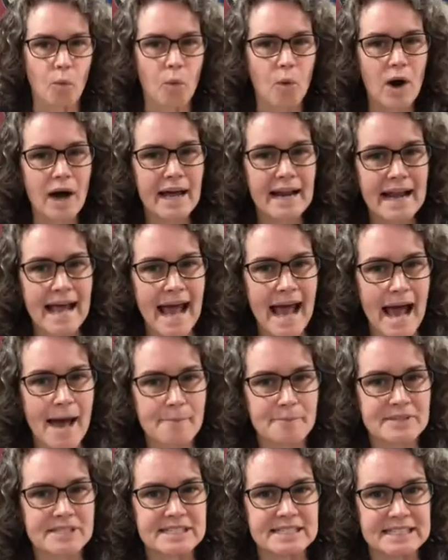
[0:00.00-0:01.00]
What
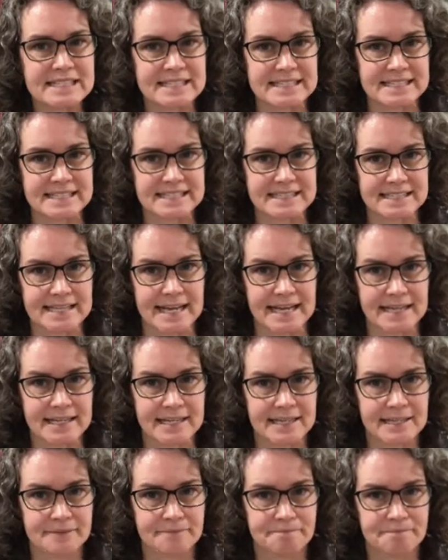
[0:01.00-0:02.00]
happened to the snake?
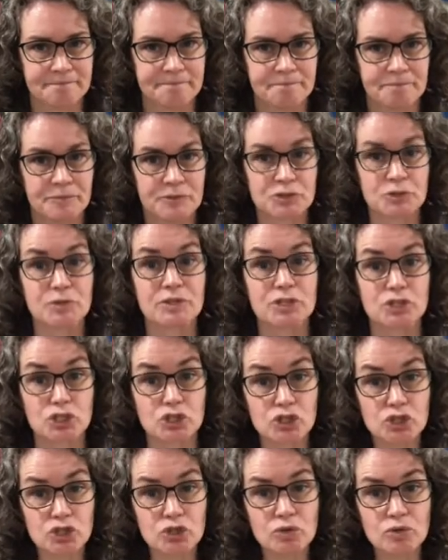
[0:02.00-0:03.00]
So in the
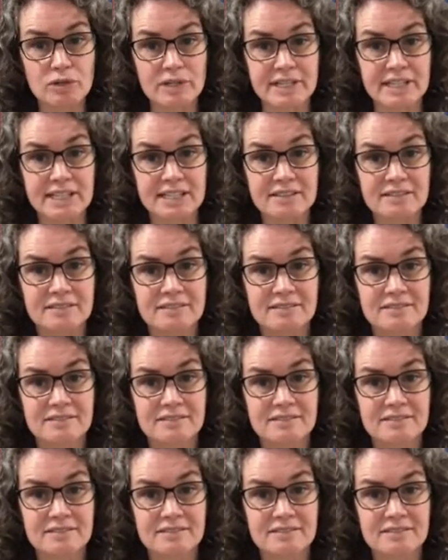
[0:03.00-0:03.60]
story,